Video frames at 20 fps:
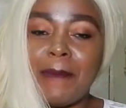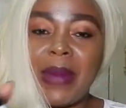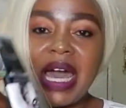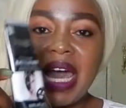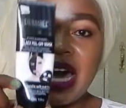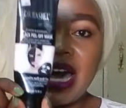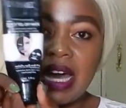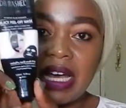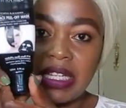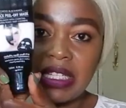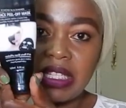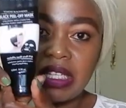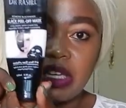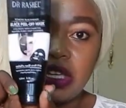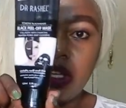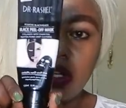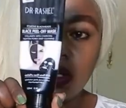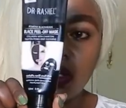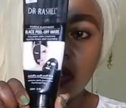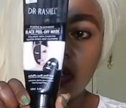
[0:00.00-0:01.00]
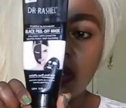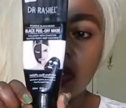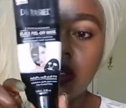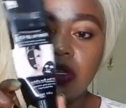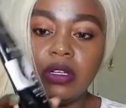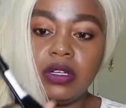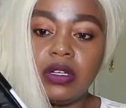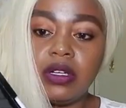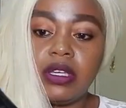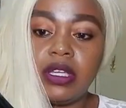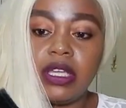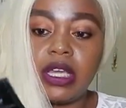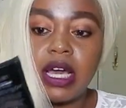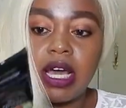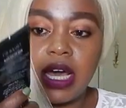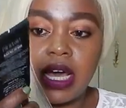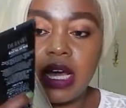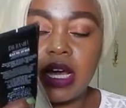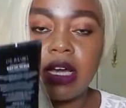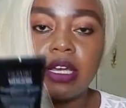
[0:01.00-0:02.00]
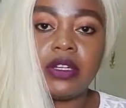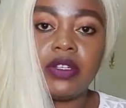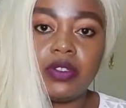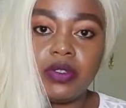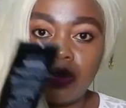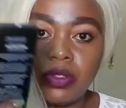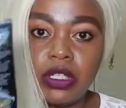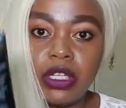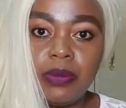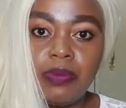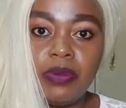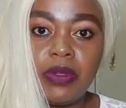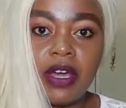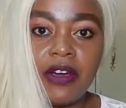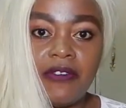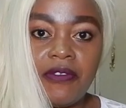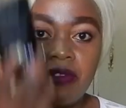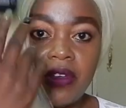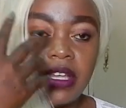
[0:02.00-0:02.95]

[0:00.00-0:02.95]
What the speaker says: a mask, you know? Yeah, to keep your